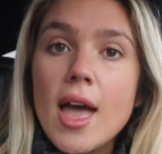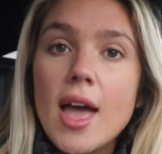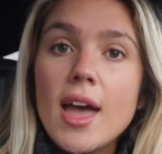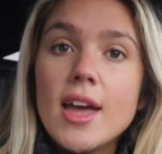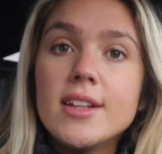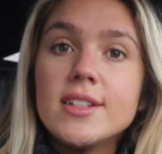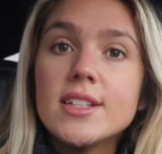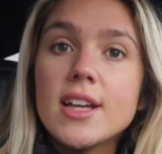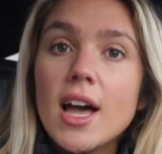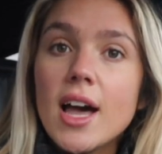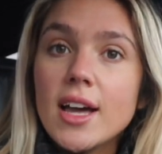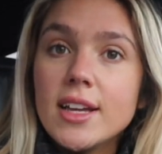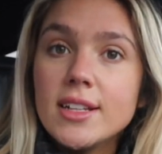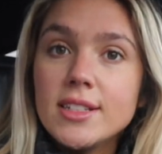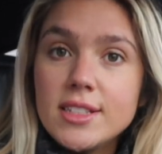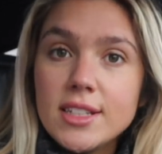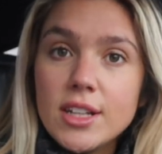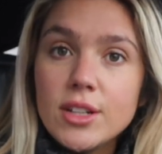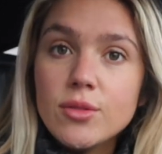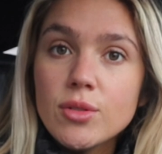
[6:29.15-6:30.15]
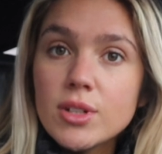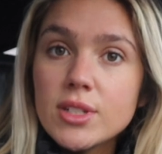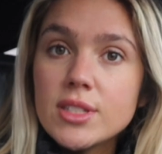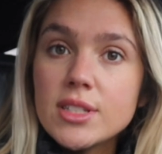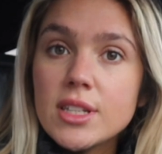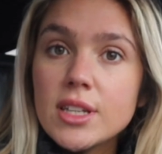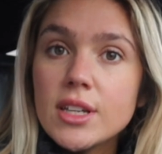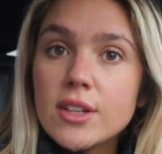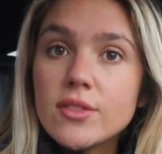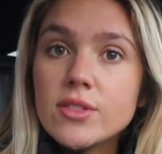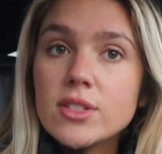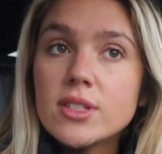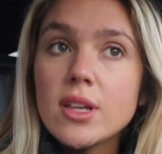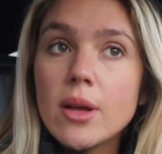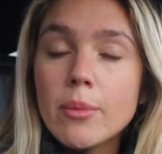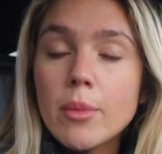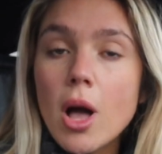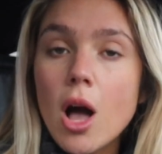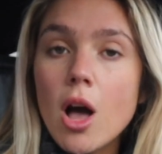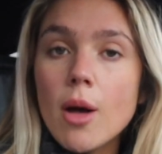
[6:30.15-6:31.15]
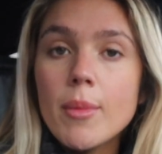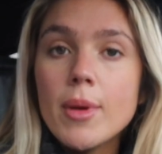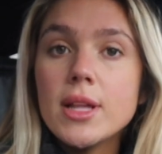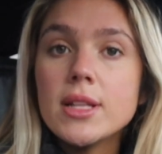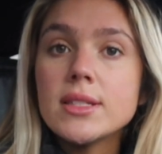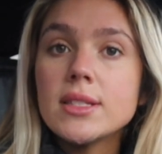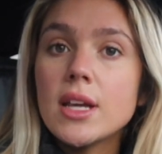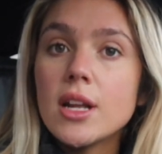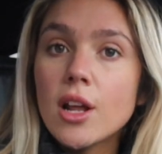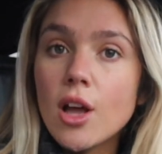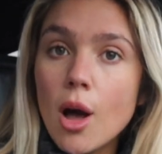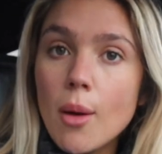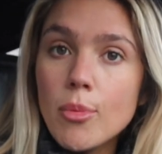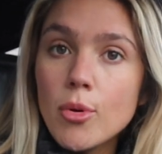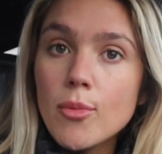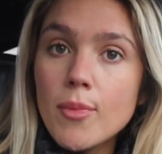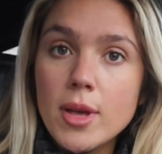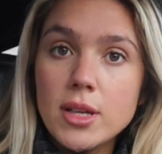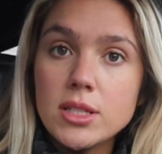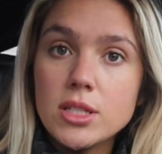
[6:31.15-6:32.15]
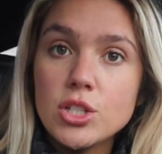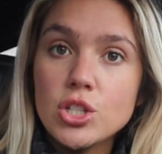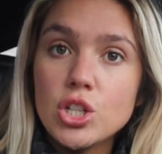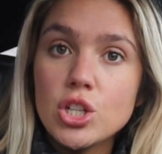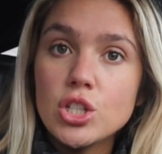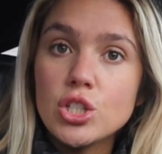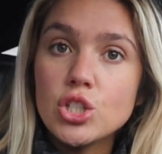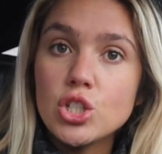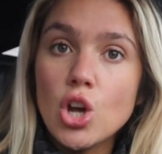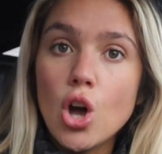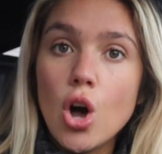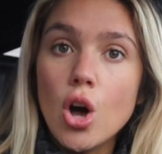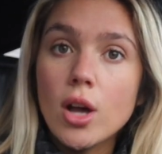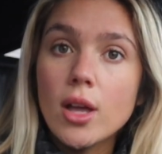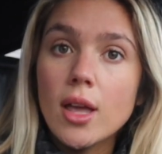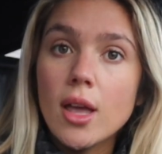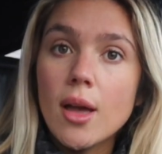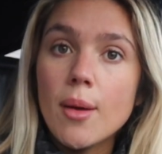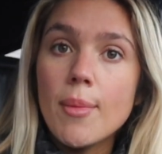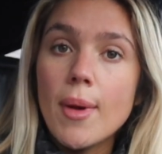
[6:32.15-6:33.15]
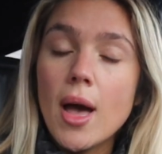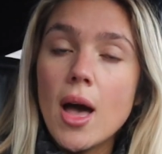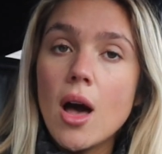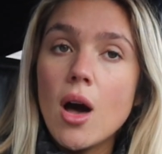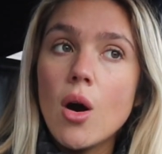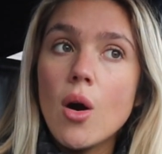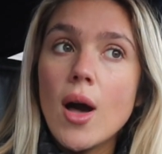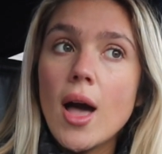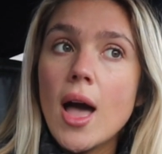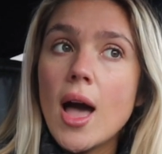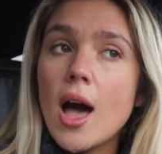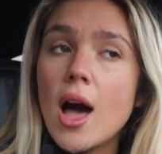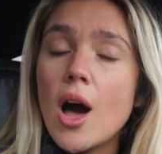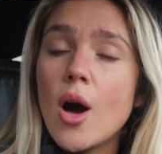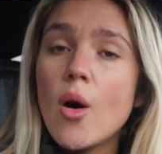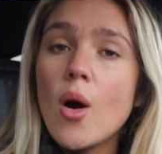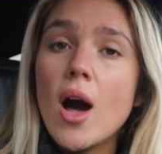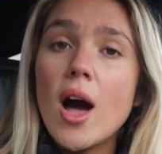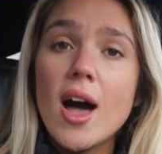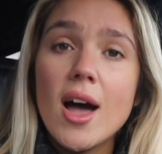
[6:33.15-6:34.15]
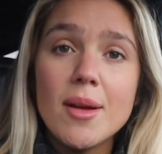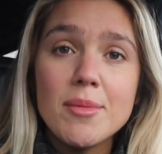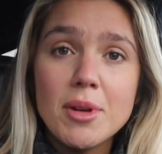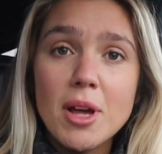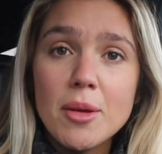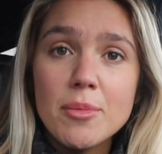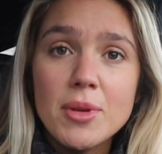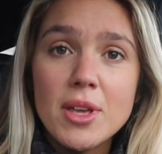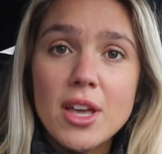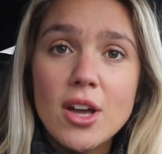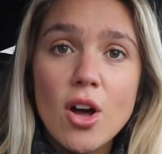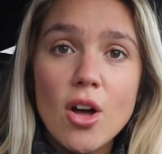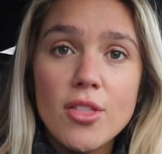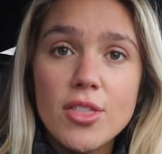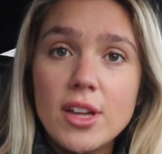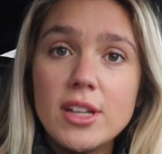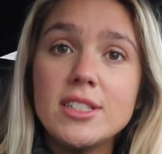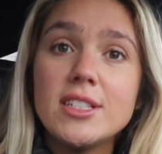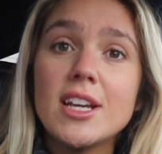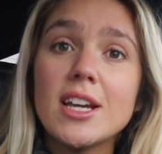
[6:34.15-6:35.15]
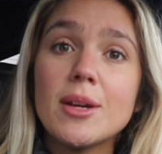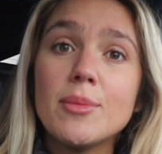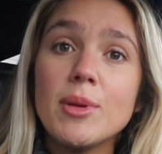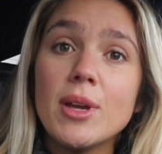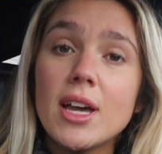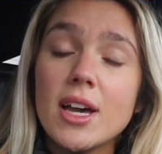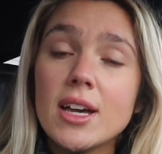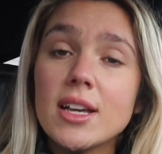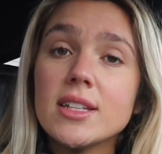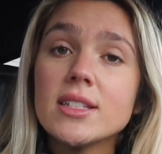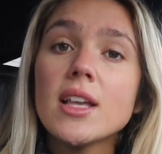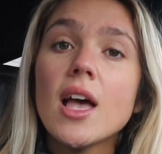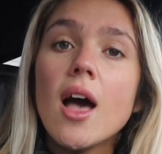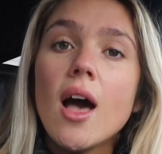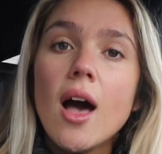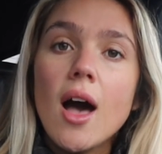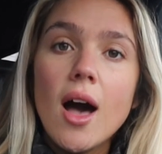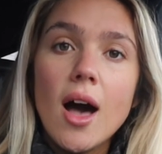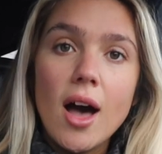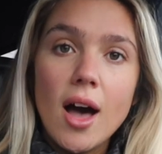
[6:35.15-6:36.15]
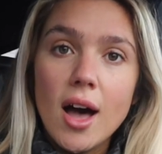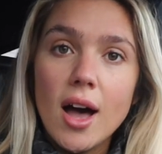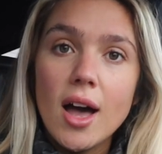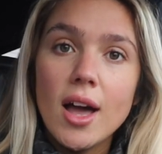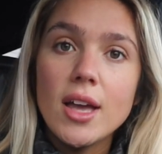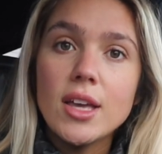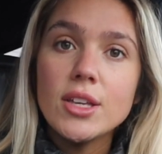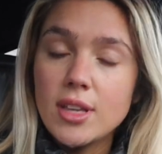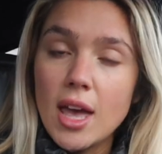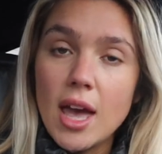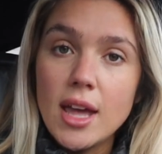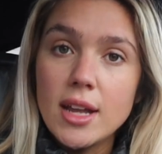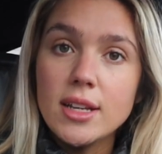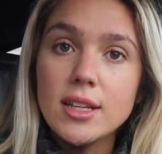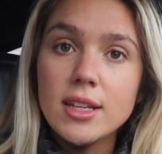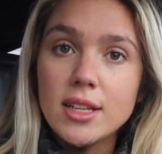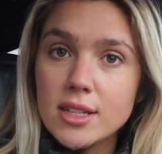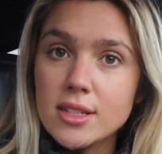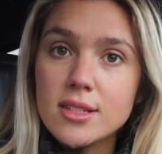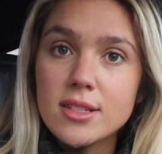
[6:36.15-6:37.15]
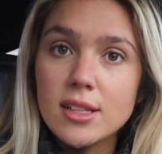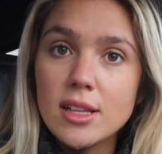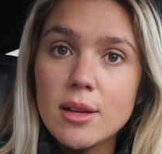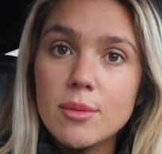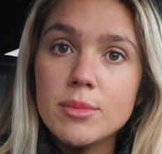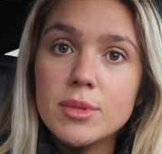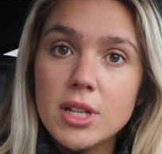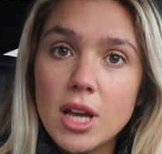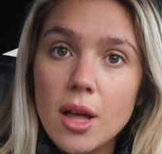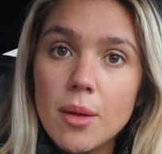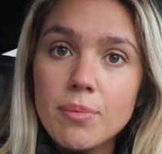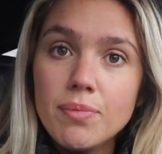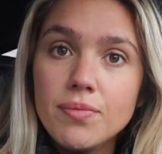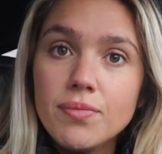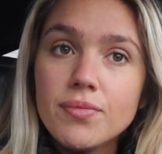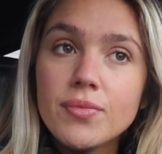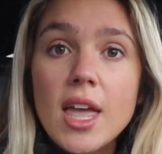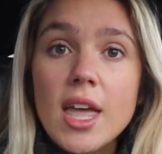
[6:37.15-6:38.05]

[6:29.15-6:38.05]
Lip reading: And I did receive some comments and a couple messages talking about how I'm not being authentic because I get eslim done.